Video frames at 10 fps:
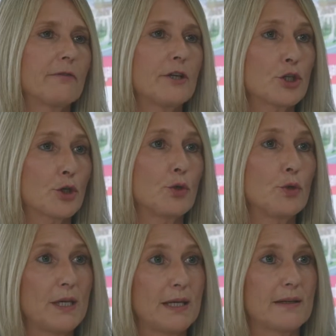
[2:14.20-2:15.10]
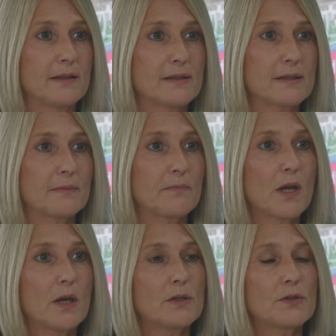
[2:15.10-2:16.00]
2 years.
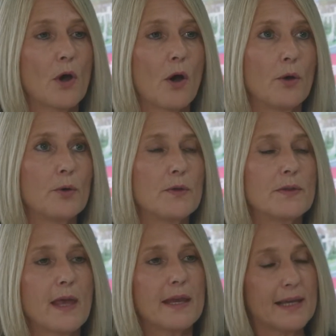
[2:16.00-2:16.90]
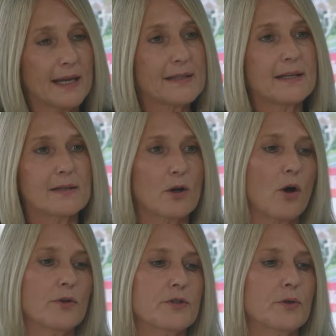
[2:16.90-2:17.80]
So yes, it's a
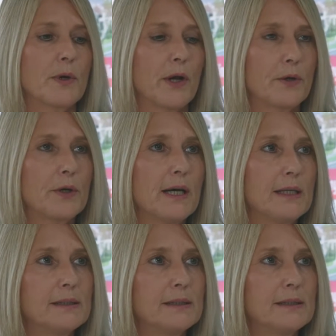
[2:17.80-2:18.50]
cost to an owner.